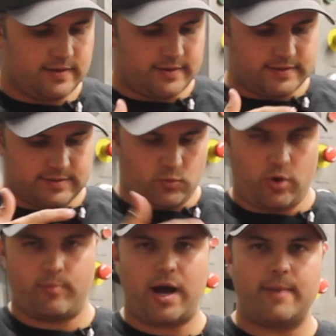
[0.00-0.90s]
that this is
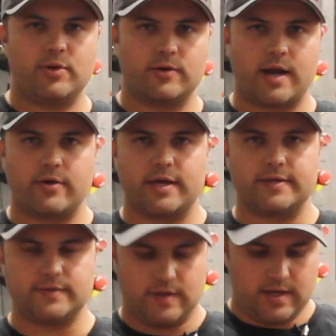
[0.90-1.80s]
more popular
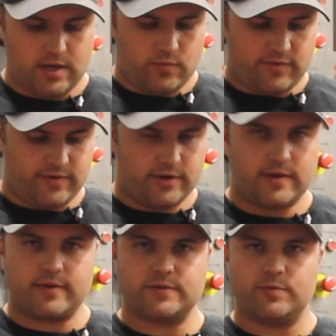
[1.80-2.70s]
nowadays, we figured
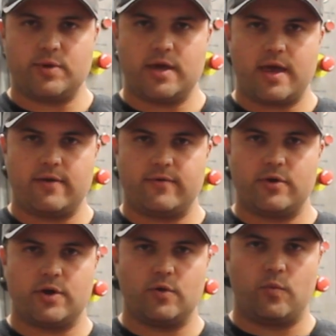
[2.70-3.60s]
that this would be a
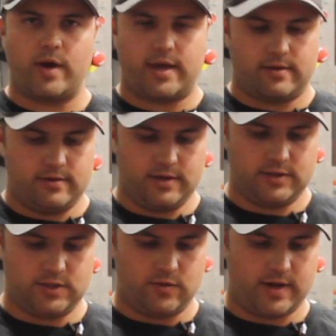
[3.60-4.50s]
very good way
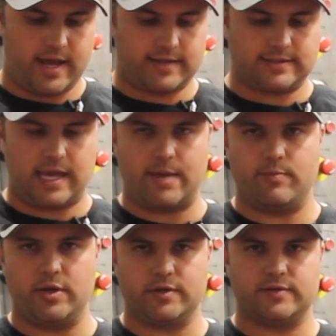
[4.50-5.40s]
to enhance the
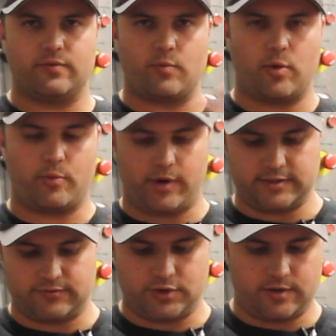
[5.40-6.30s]
capabilities for more
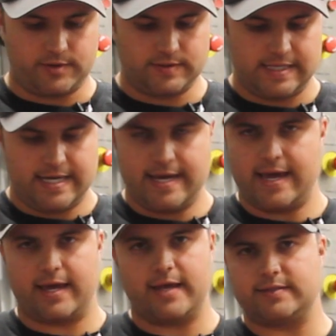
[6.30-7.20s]
progressive shooters,
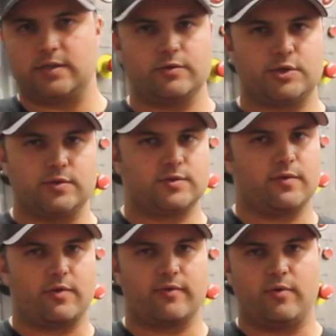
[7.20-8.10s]
and guys that don't shoot so
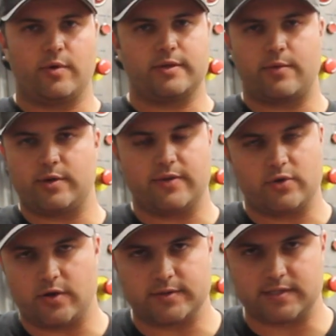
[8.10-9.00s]
far forward, they wouldn't
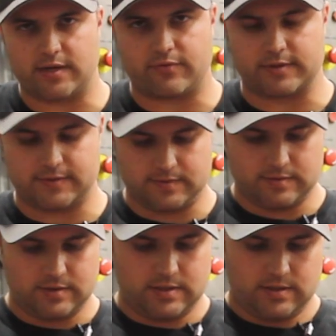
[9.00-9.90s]
even notice a difference.
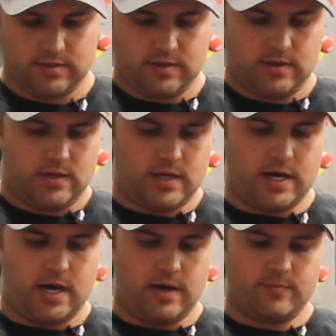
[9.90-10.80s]

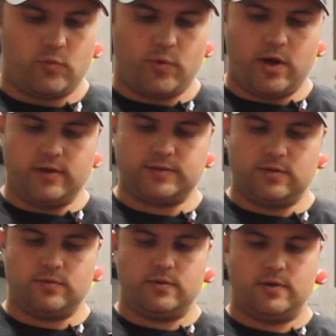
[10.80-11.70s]
We
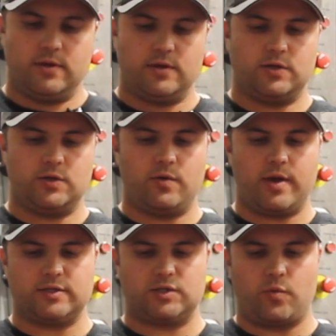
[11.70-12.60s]
also do
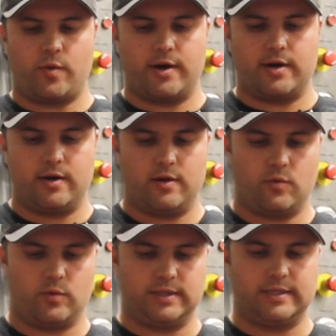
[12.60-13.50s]
a squared
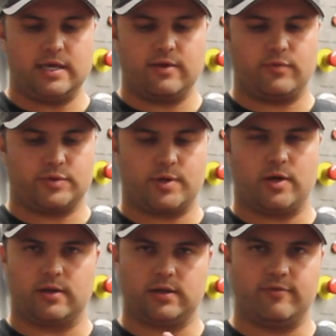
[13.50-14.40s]
relief, which we
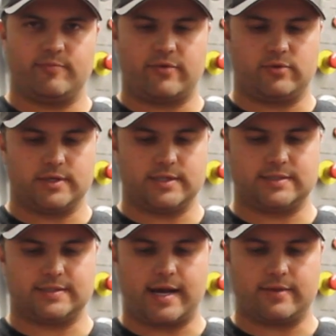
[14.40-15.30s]
call a glove bevel,
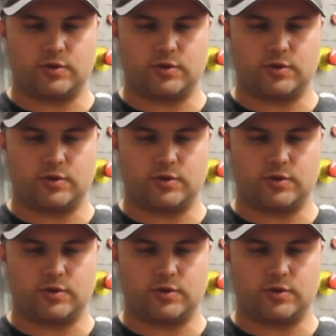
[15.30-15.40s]
inside the